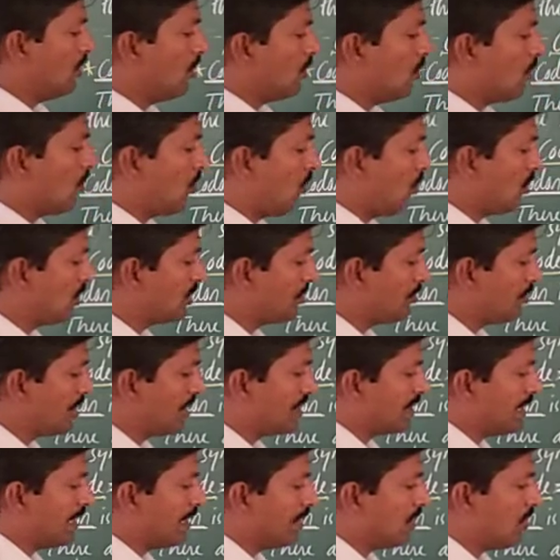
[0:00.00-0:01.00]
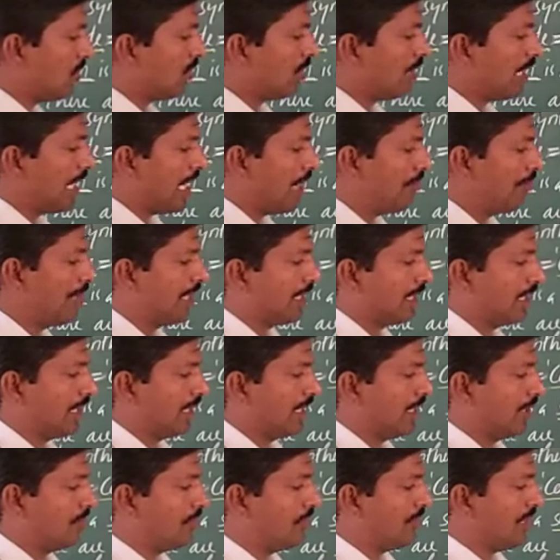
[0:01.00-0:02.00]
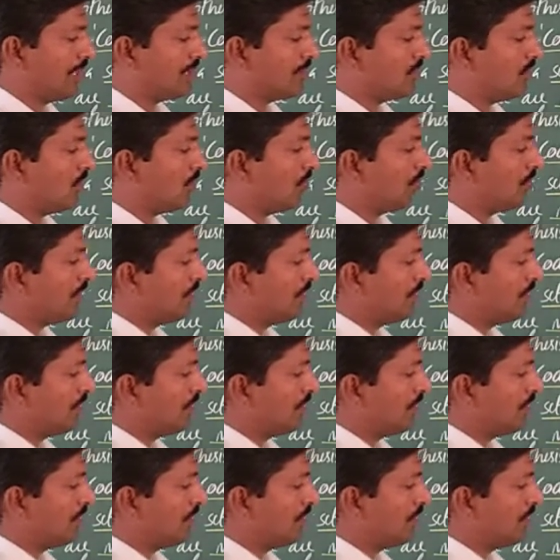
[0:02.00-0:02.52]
codes present on mRNA, based on